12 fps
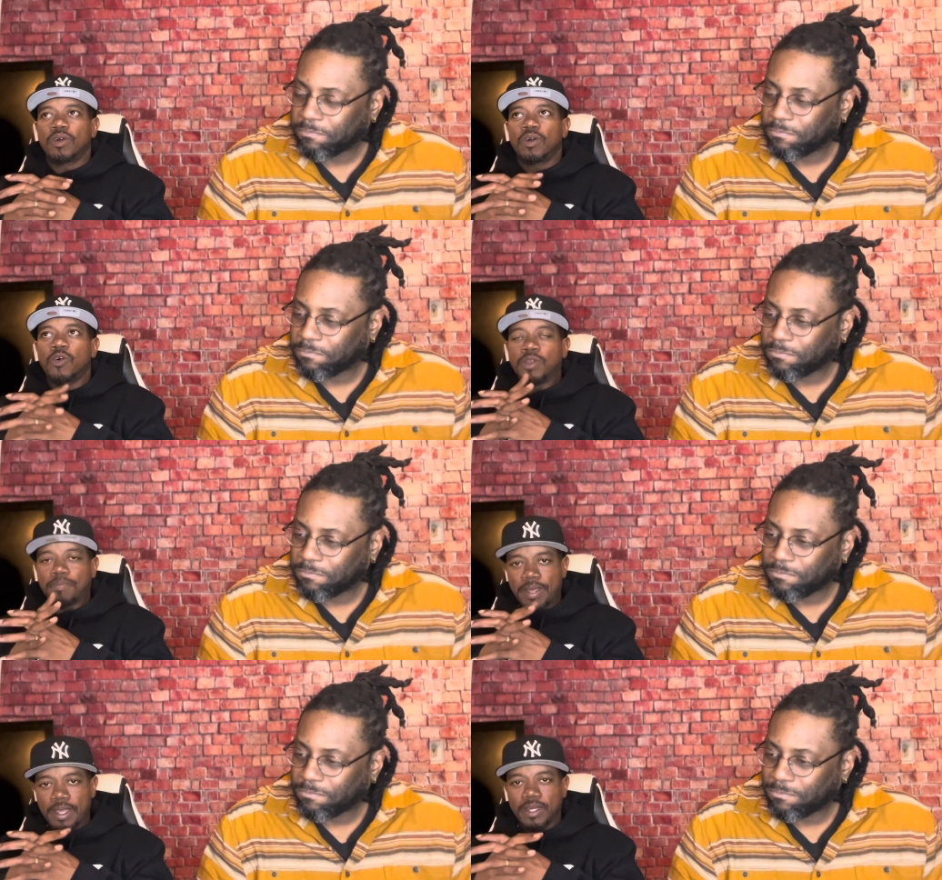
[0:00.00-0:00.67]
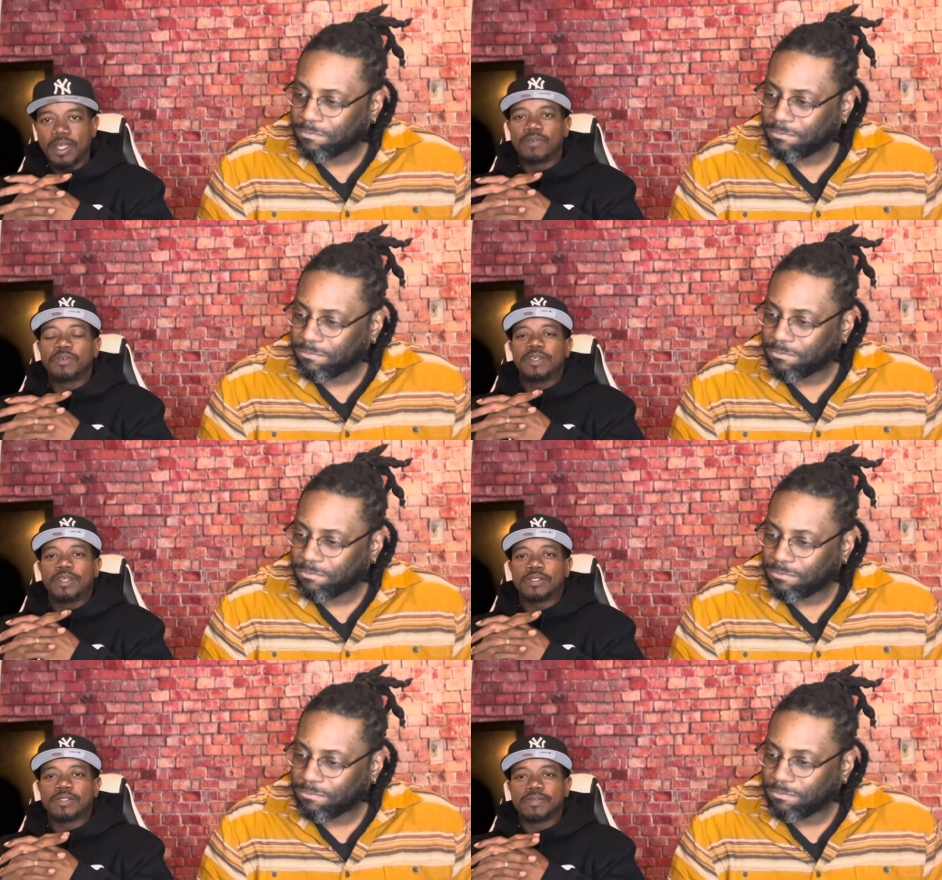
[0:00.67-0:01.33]
Speaker 1: On the man level,
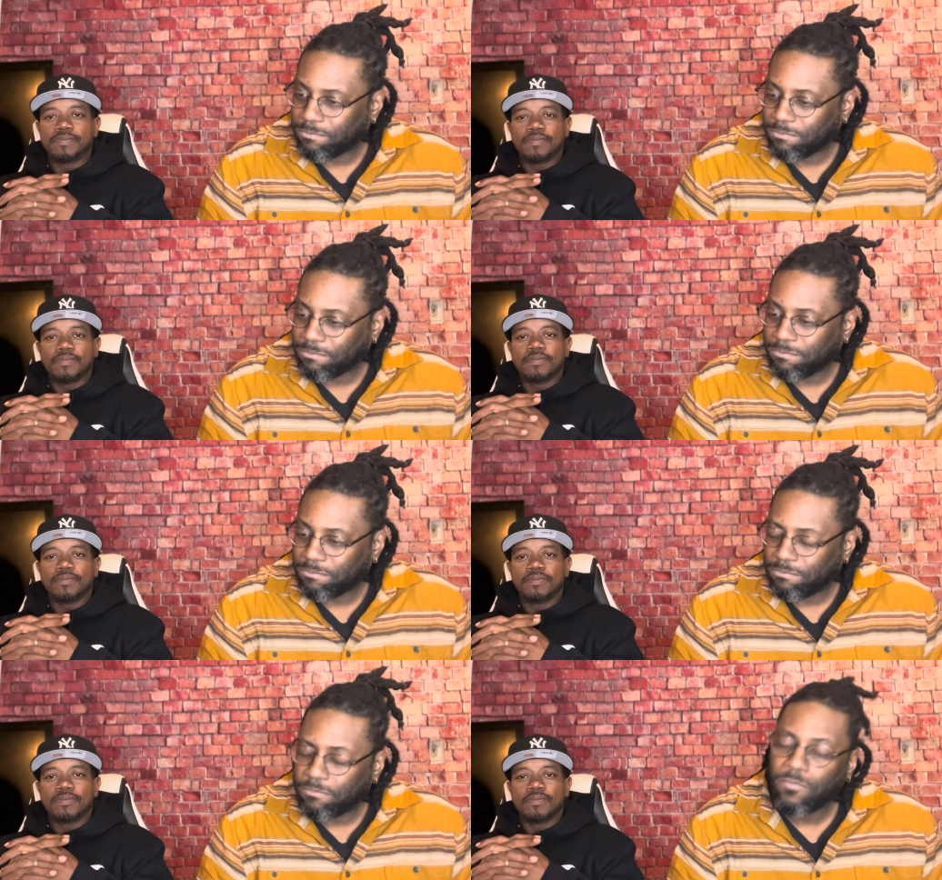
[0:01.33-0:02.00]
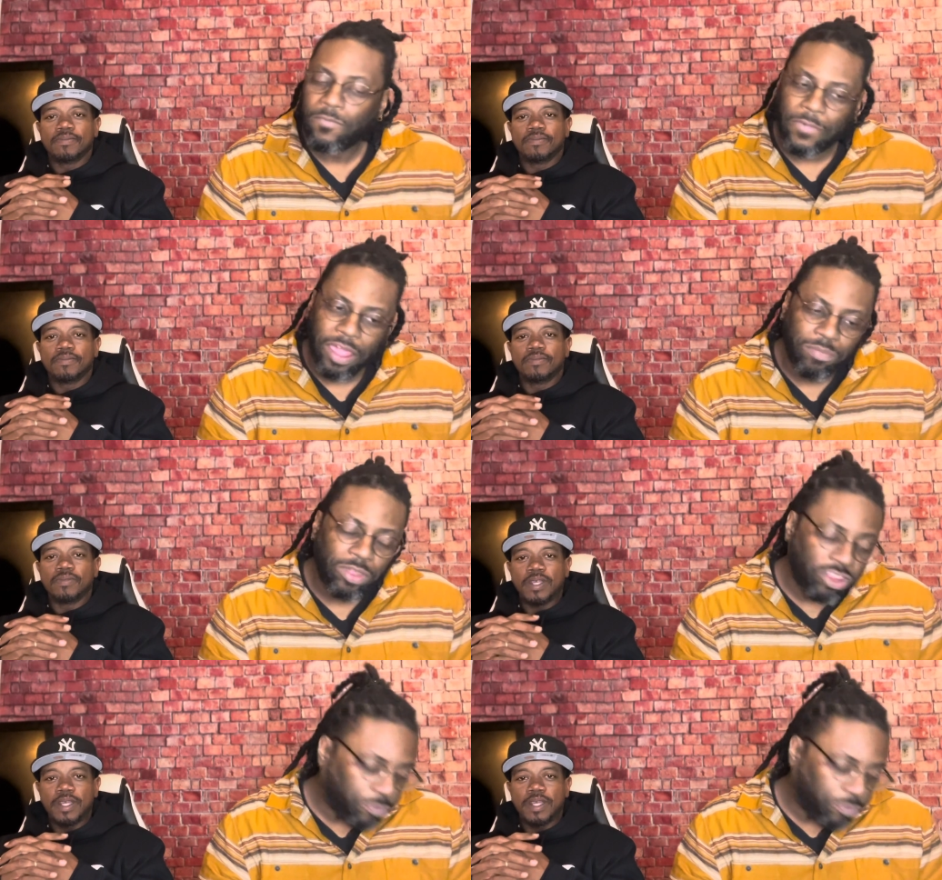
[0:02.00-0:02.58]
yes.
Speaker 2: Okay. Yes.